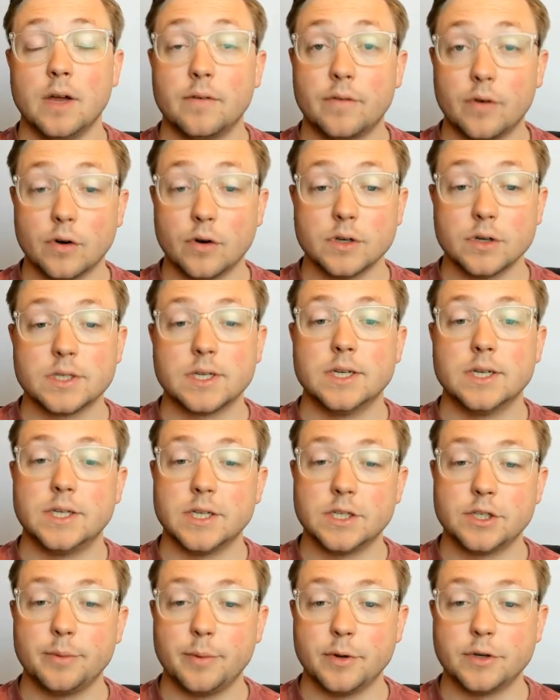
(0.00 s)
First,
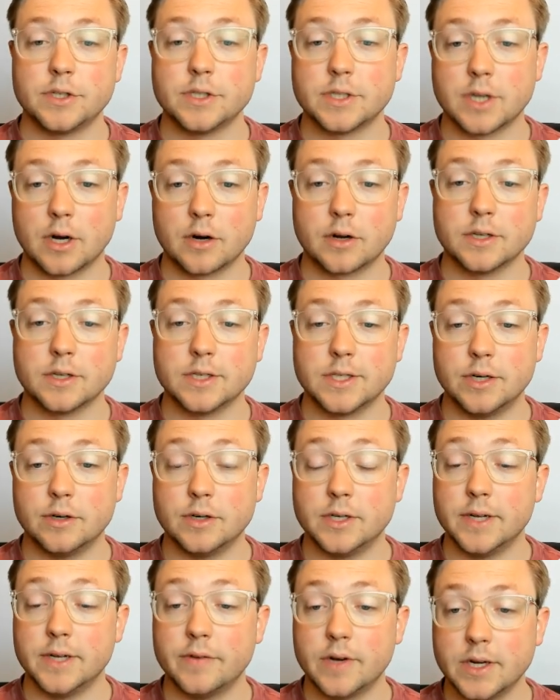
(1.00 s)
distributions are
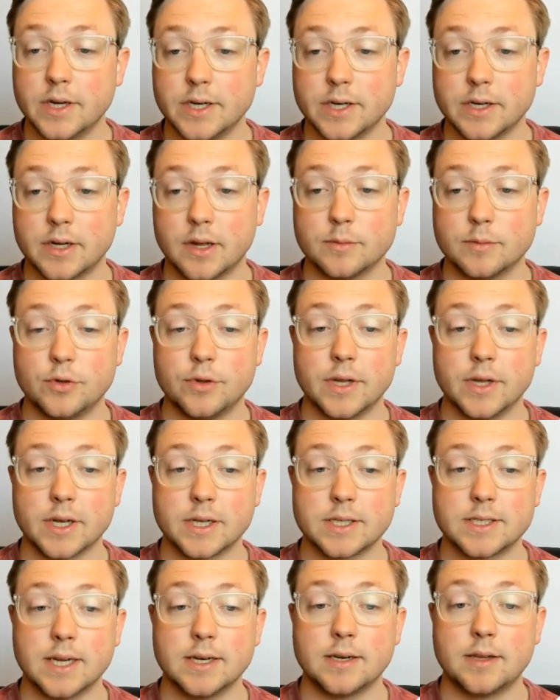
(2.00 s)
considered dividend income to the
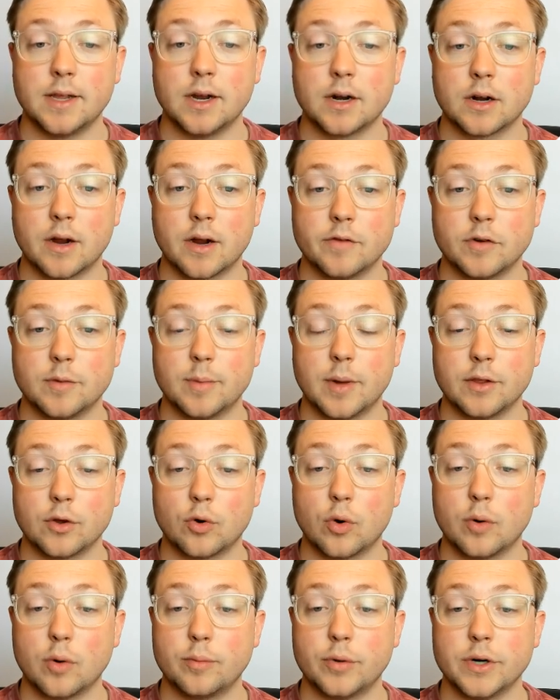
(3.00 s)
extent they are covered by the
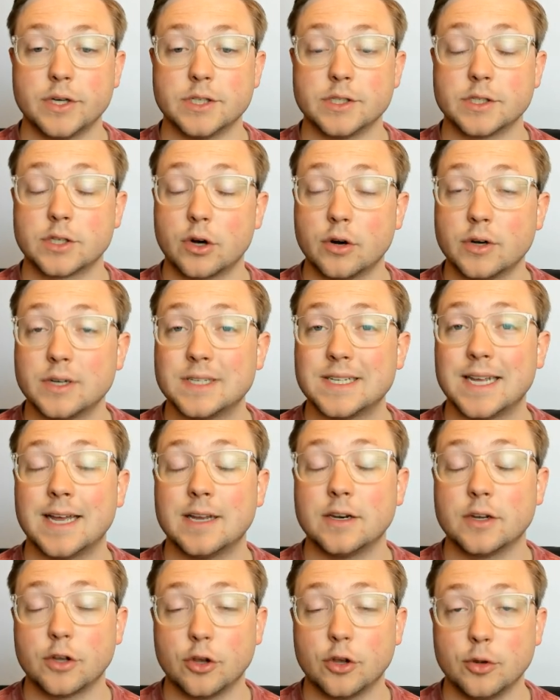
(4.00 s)
corporation's current
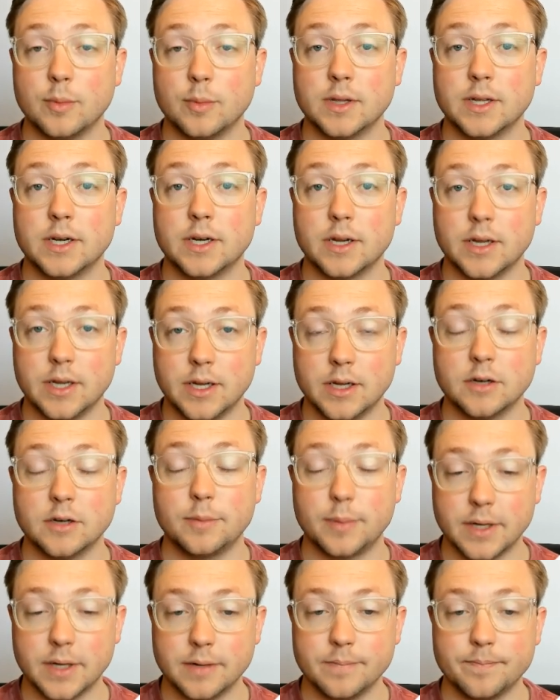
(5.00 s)
and accumulated
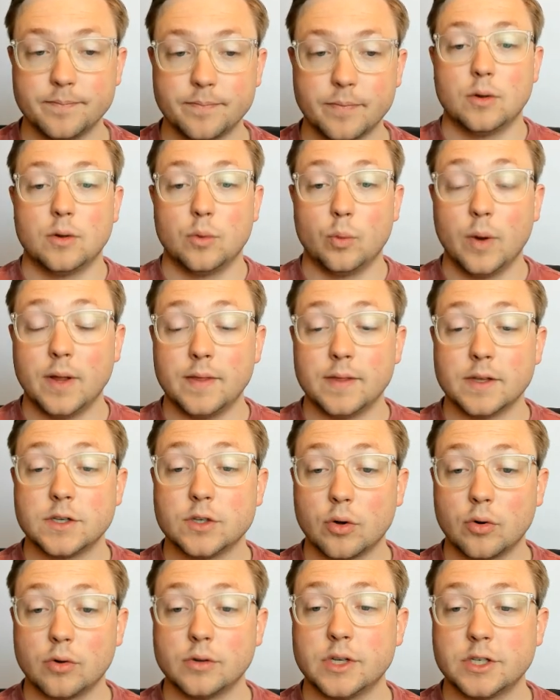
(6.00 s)
E&P. When the
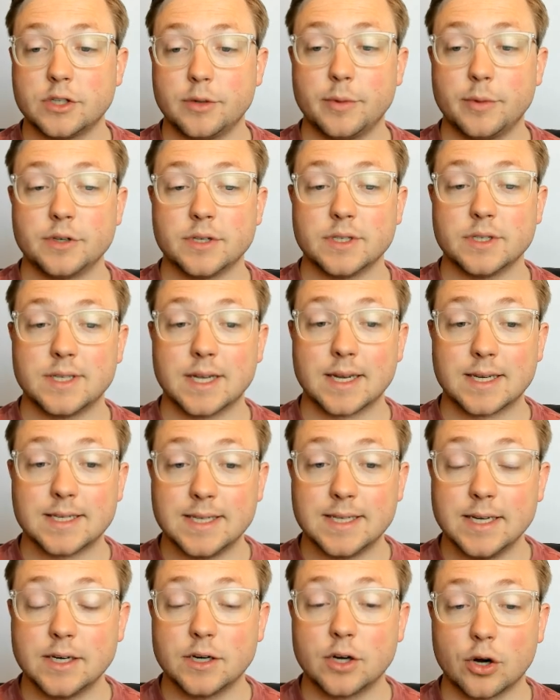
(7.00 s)
total distributions
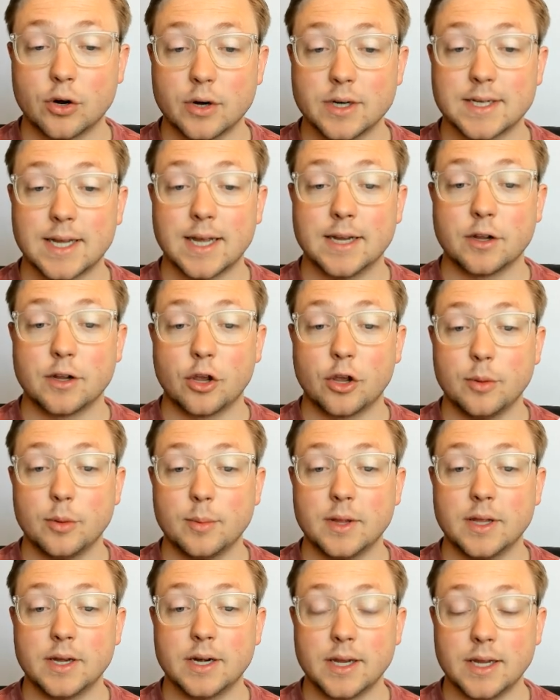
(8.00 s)
exceed current and
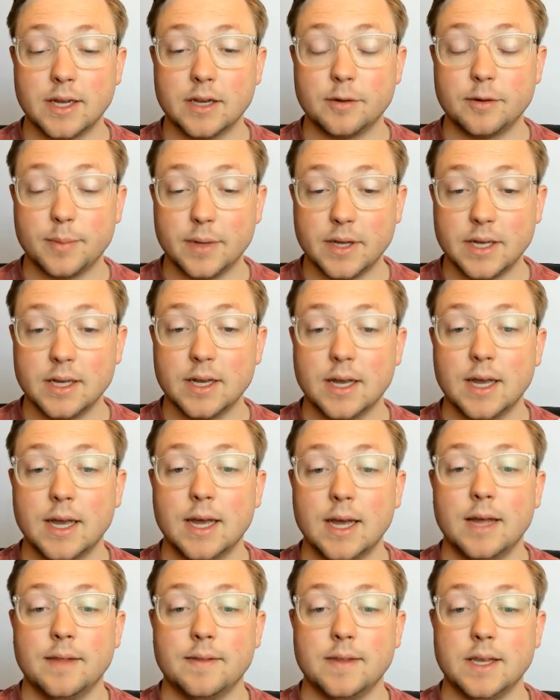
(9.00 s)
accumulated E&P,
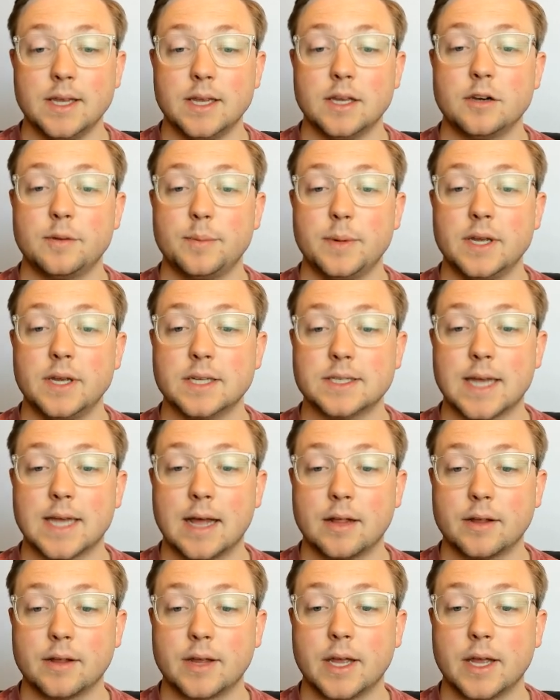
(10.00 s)
the E&P is
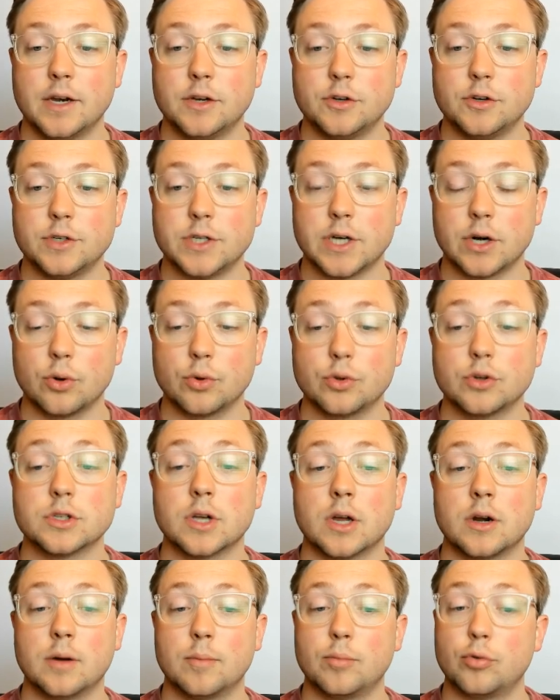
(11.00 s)
allocated to shareholders
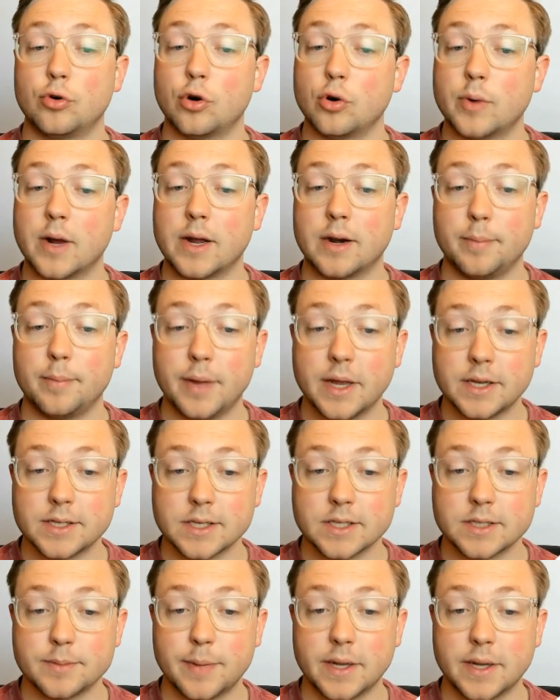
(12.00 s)
on a pro rata
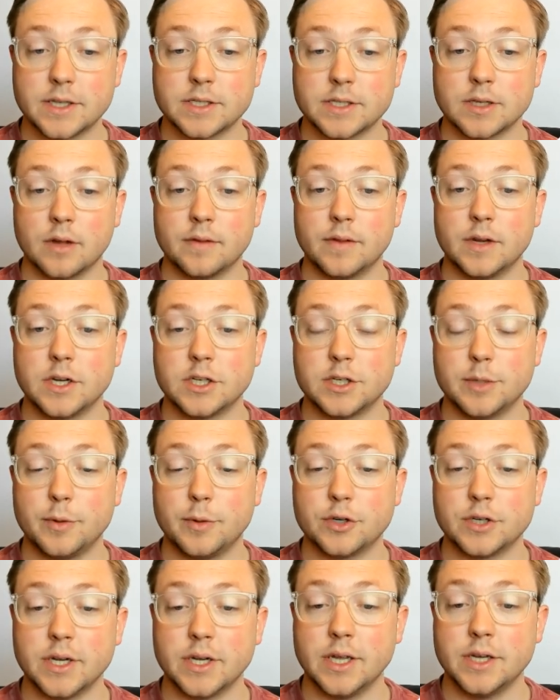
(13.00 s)
basis based on the
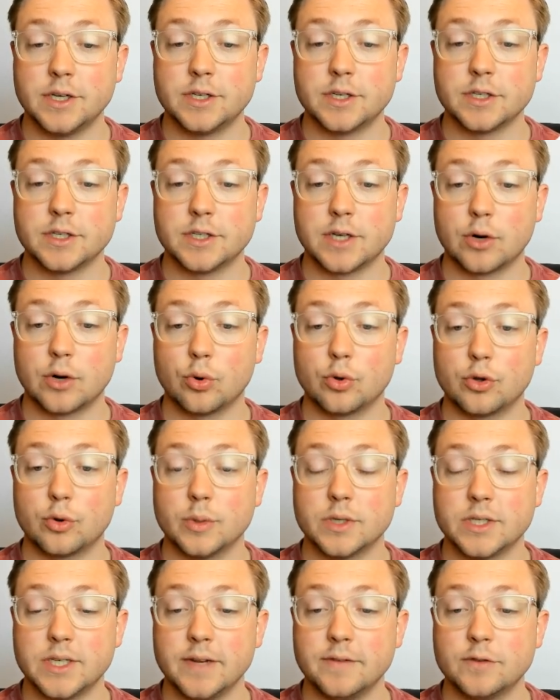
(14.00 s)
distribution each shareholder
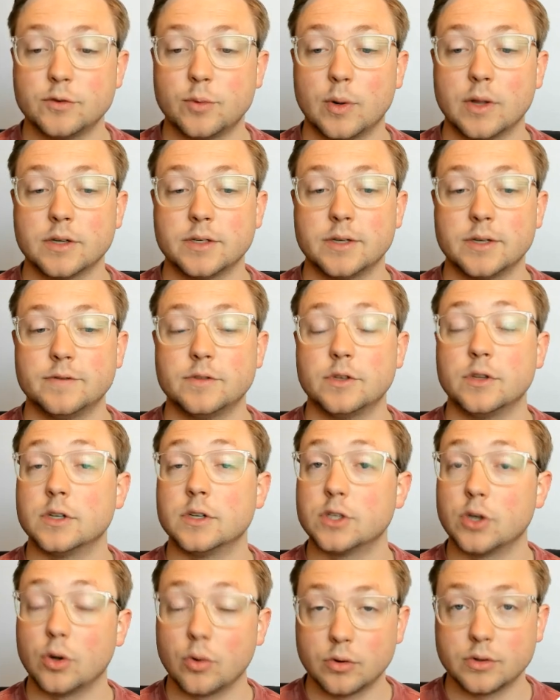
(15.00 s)
receives relative to the
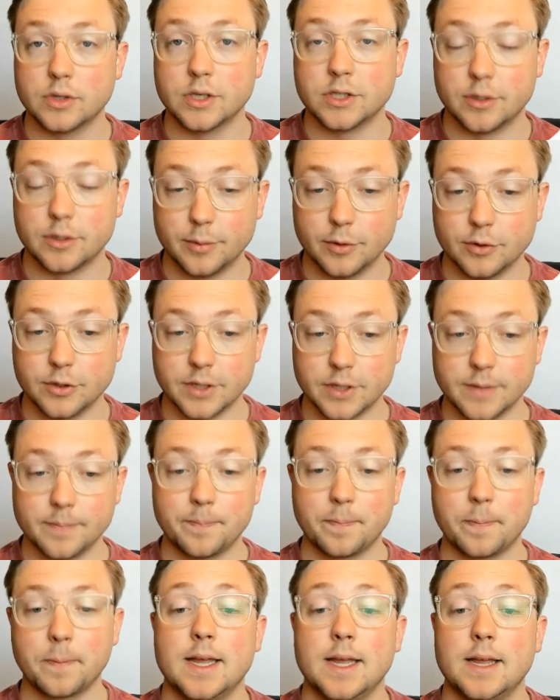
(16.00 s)
total distribution.
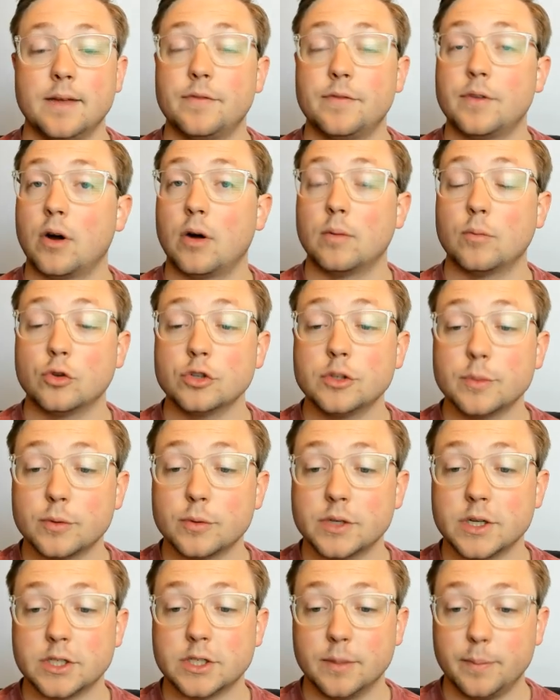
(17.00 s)
If there are multiple
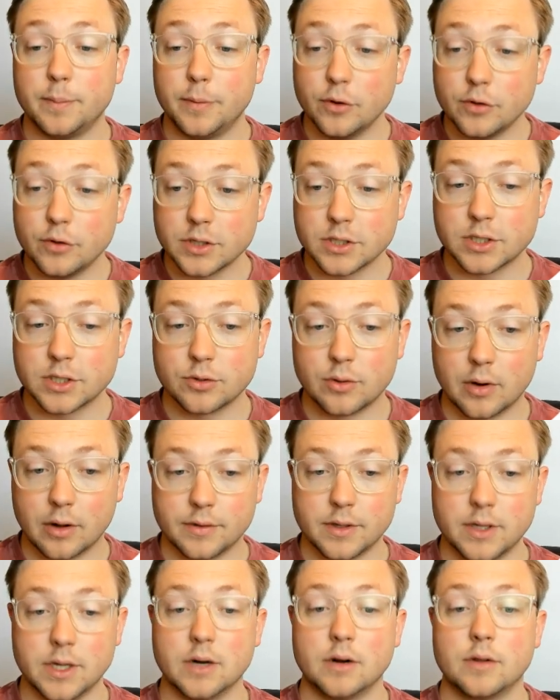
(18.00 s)
distributions
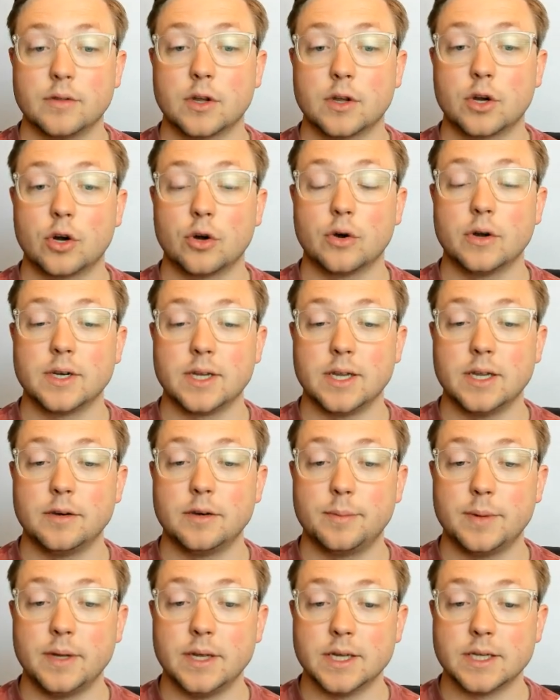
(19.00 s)
throughout the year, the current
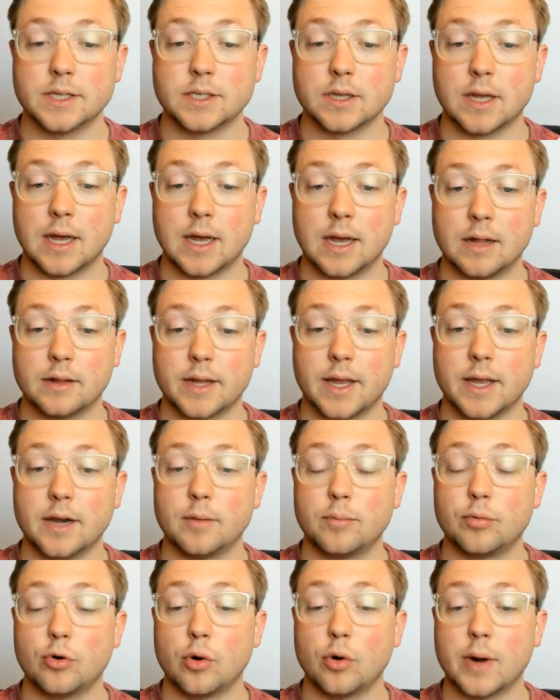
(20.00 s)
E&P is
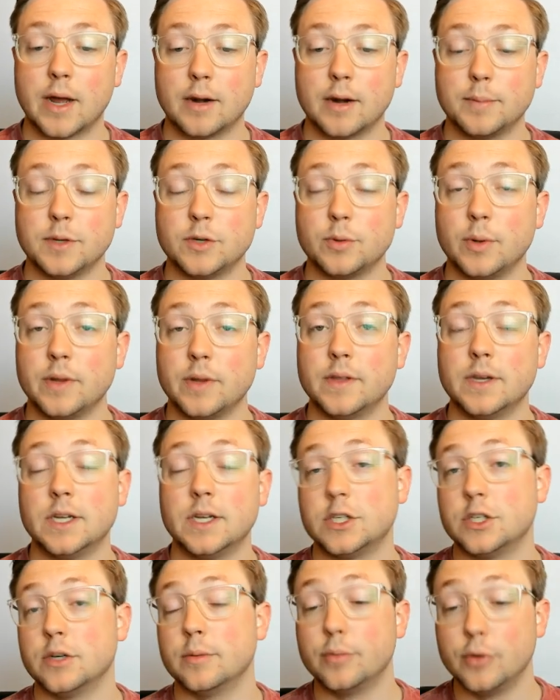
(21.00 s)
allocated pro rata between the
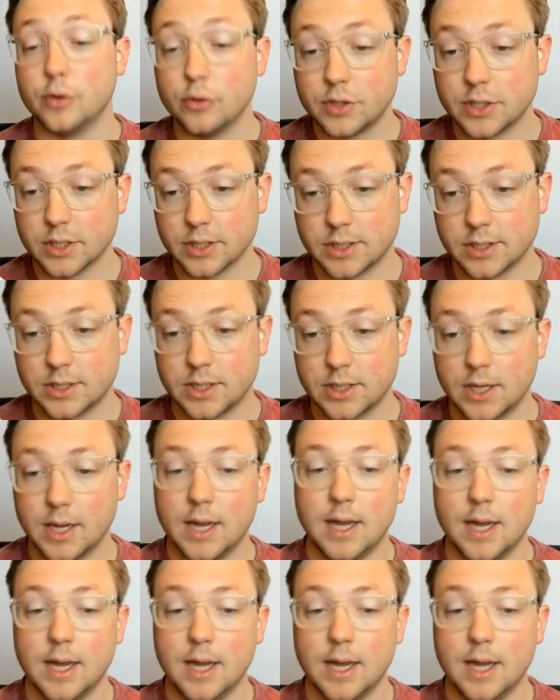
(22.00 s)
distributions.